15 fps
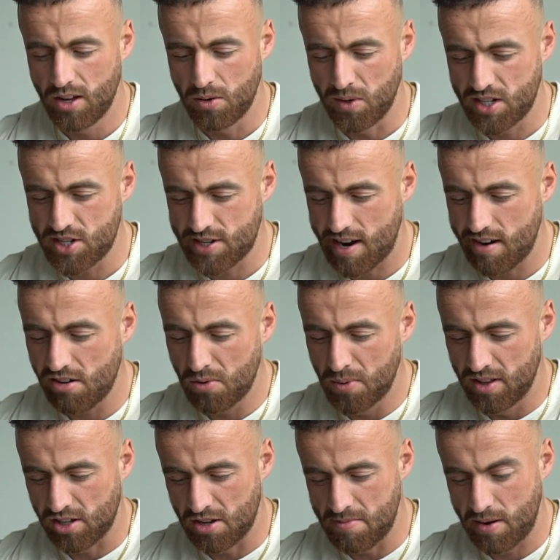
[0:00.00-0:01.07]
Which Dara
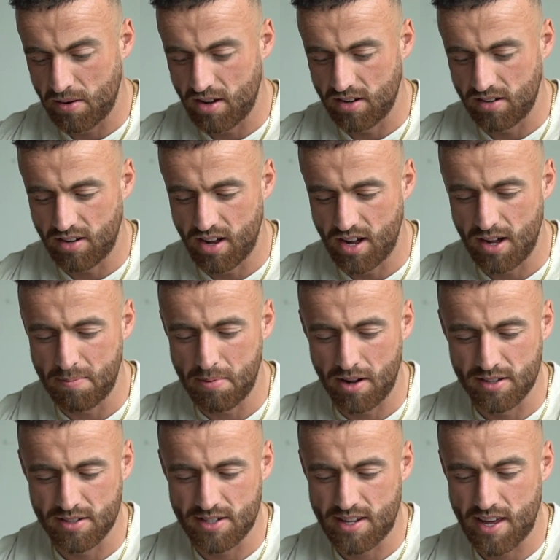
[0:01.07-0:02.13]
will come out on top
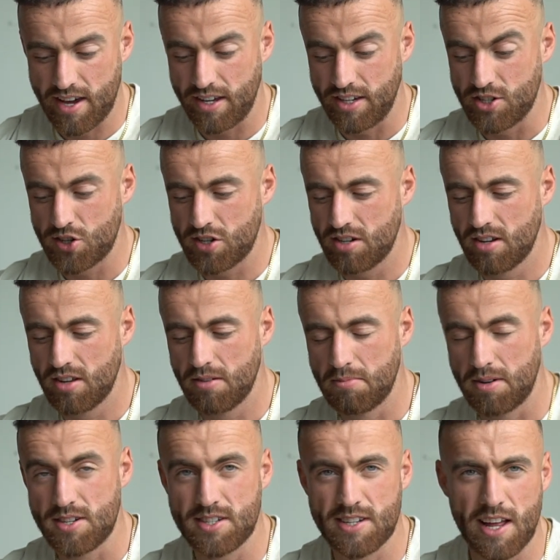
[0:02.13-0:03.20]
on stage,
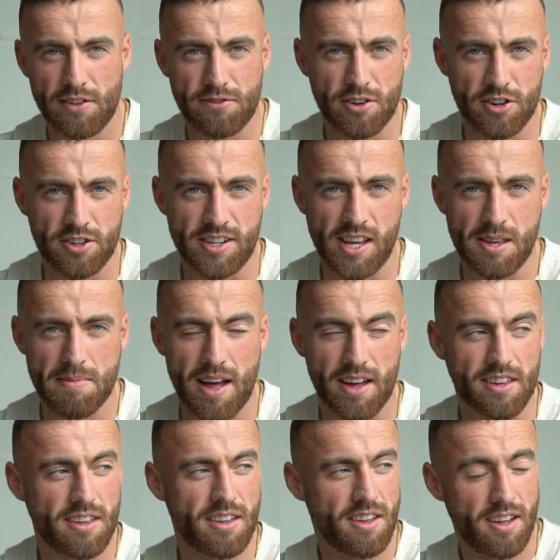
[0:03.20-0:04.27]
myself or
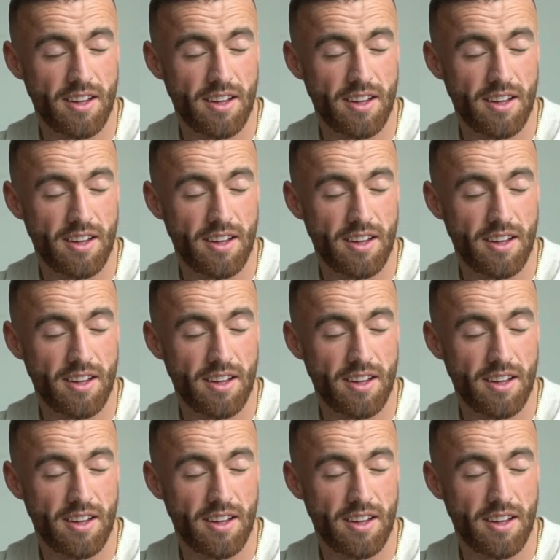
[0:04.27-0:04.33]
D-Mac?